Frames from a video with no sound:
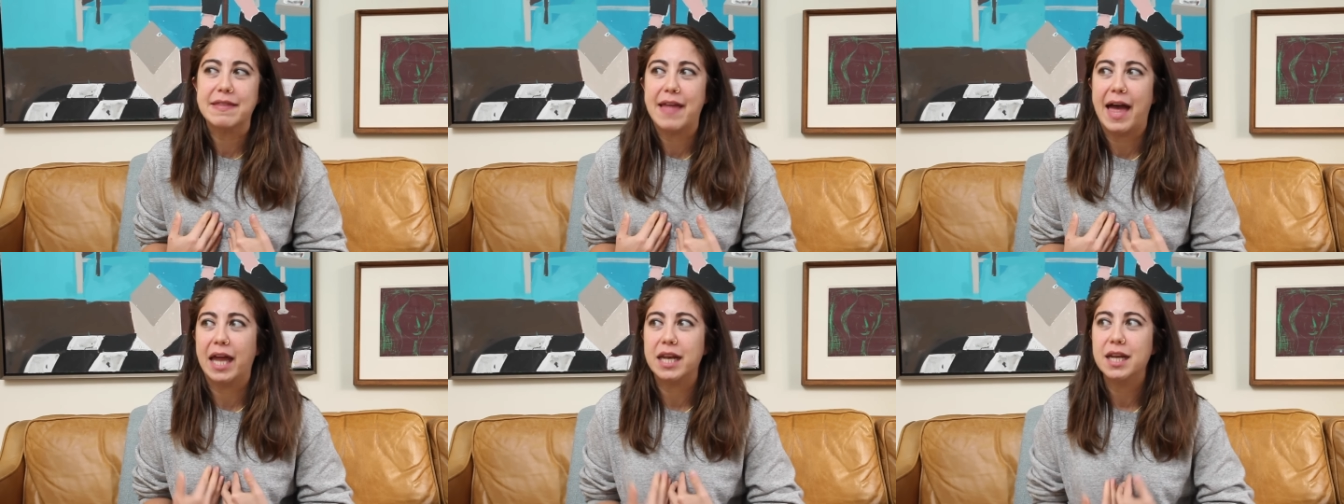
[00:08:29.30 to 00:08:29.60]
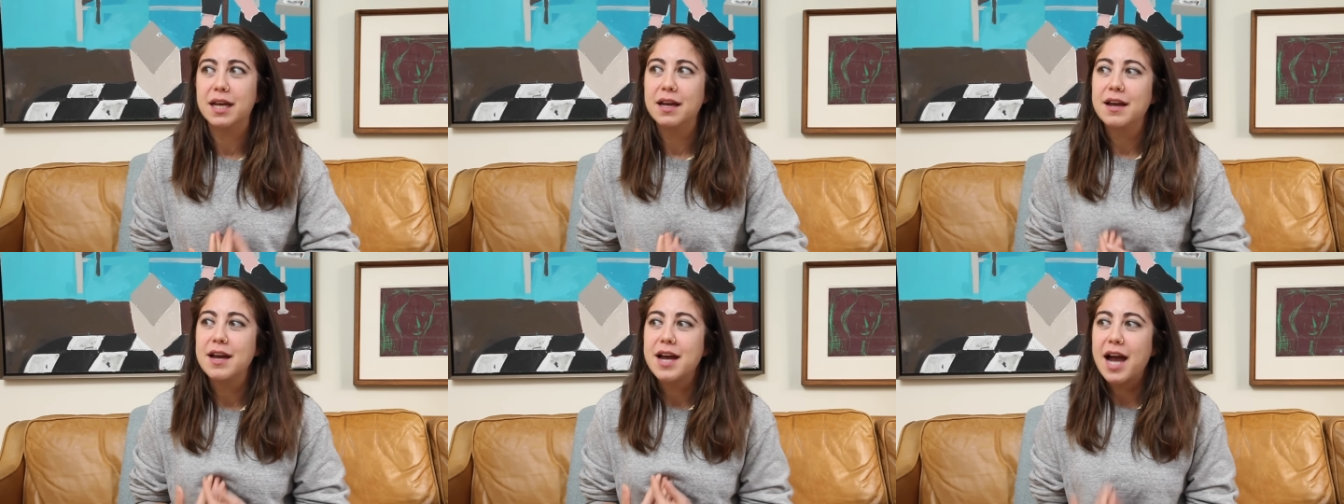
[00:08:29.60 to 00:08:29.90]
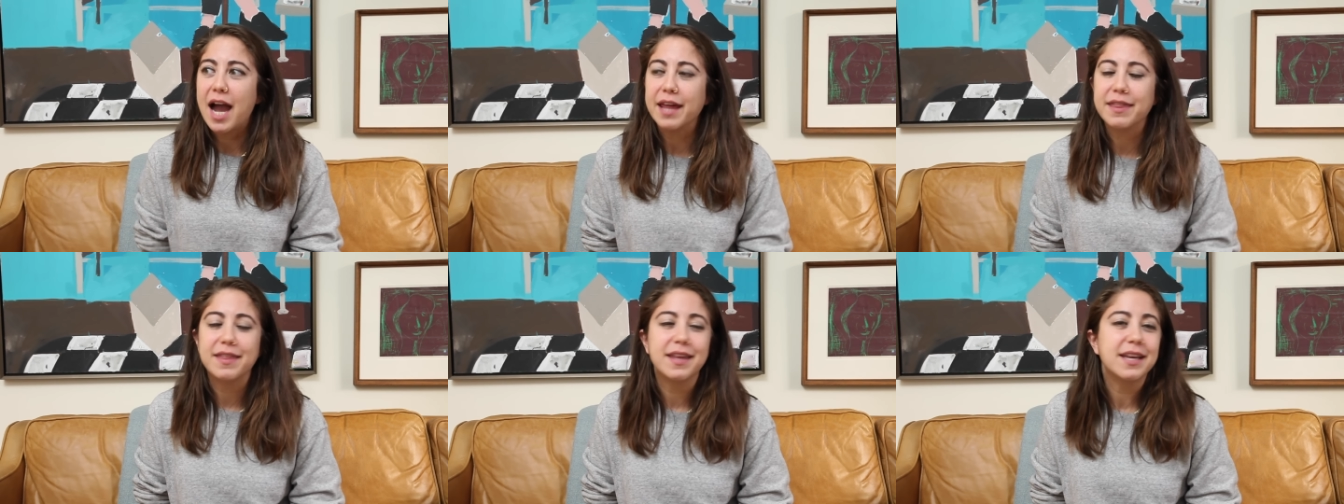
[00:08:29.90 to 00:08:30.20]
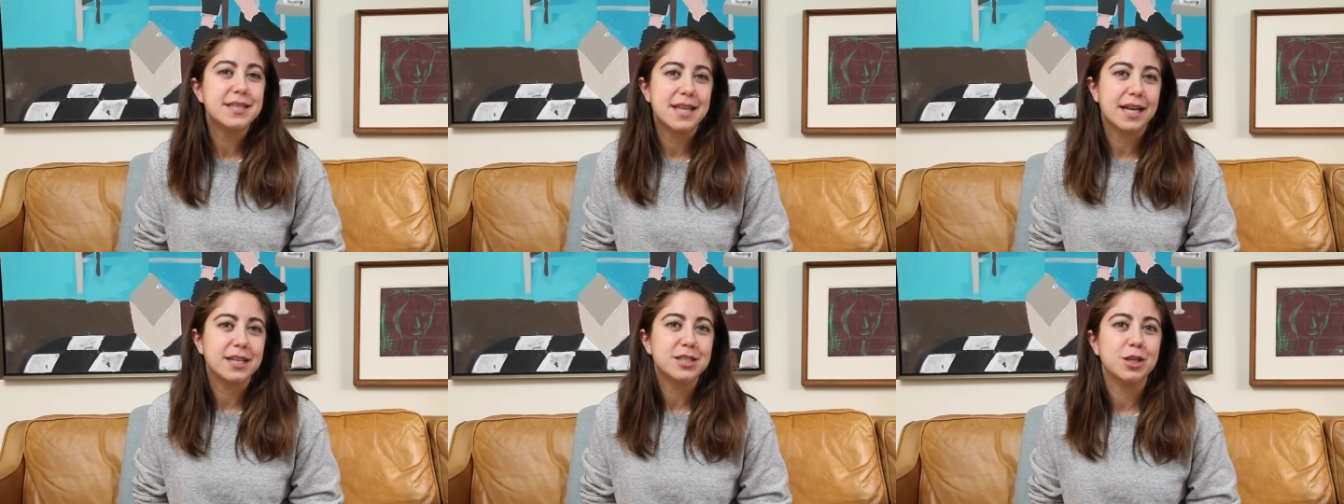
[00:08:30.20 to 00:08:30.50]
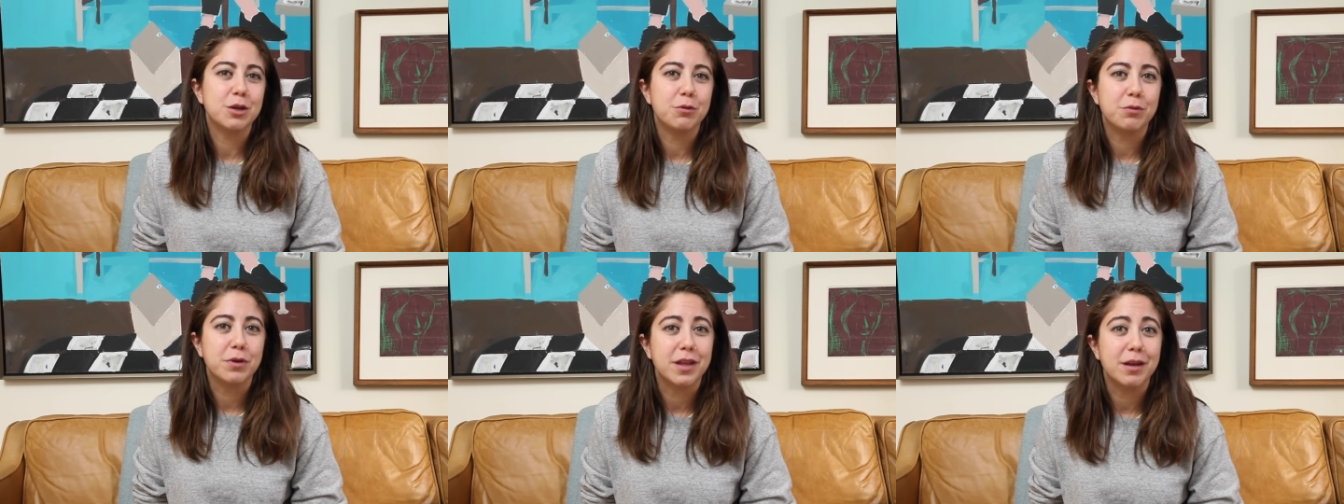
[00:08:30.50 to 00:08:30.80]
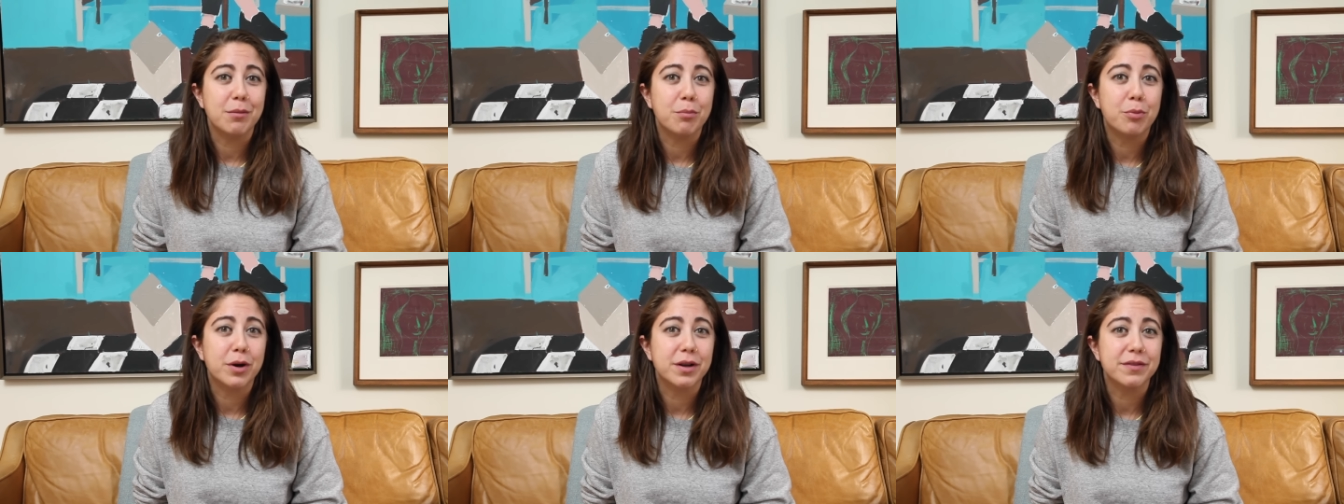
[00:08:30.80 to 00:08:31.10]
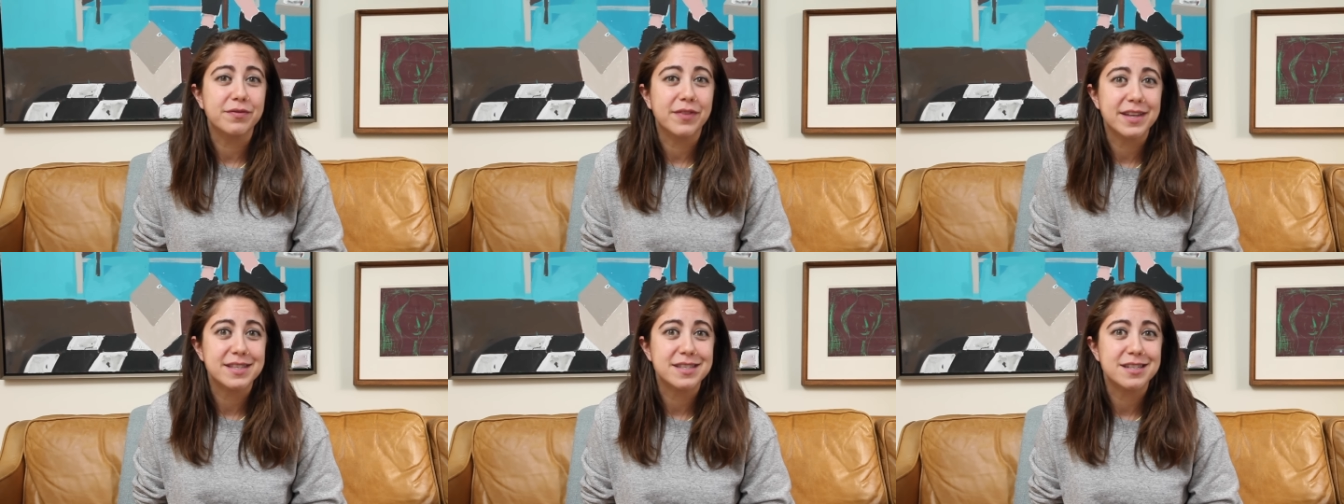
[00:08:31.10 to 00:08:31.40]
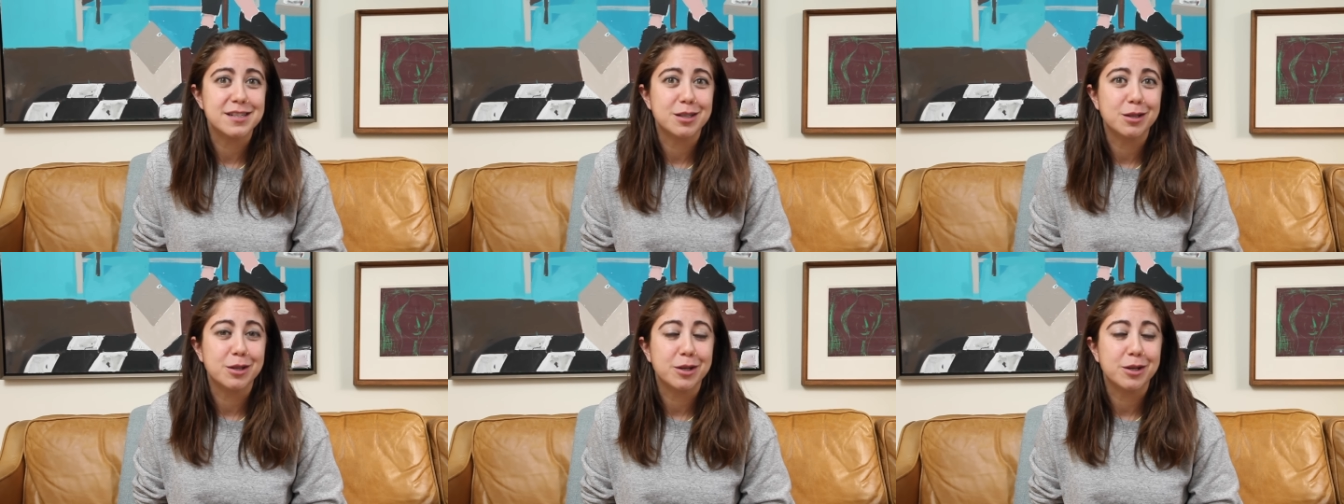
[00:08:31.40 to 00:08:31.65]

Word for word: that I think is actually a really important lesson to